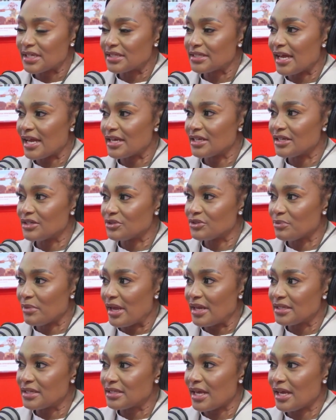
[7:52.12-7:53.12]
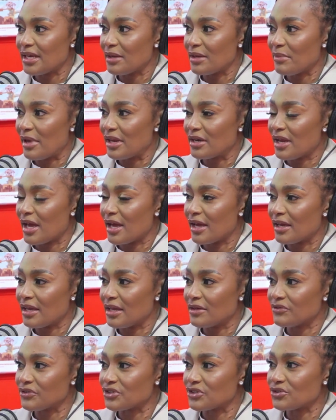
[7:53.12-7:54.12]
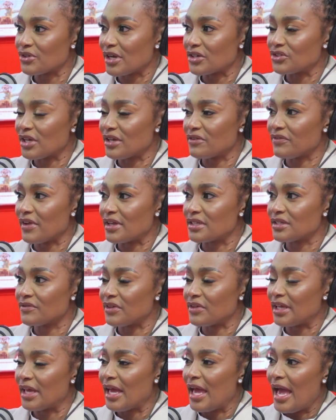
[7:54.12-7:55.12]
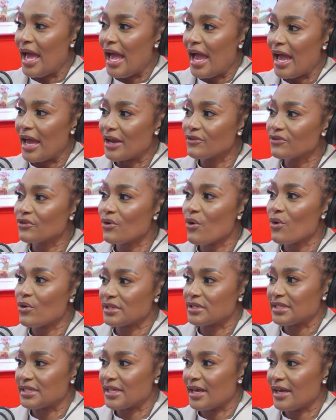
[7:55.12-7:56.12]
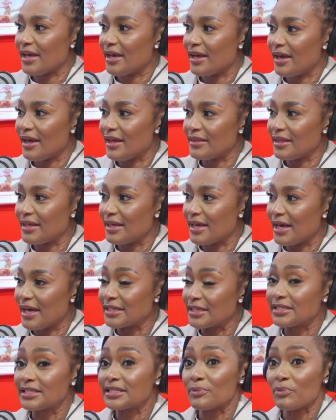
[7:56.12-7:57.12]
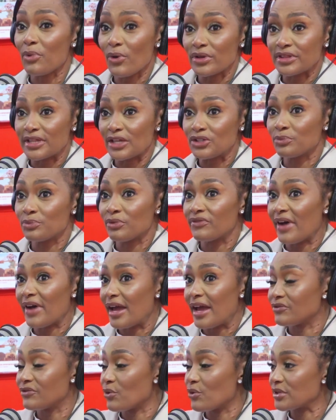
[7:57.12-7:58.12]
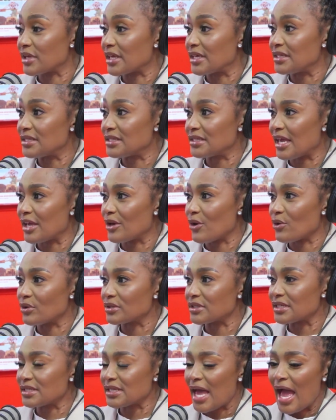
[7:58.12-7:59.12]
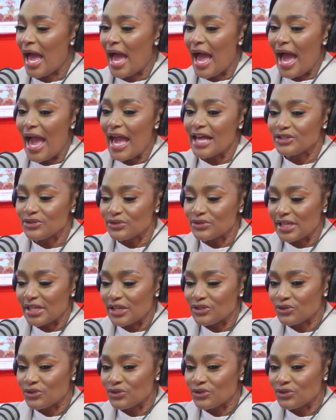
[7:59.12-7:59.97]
tonnage, maintaining infrastructure effectively, and of course, the support that you provide for key stakeholders. As you said,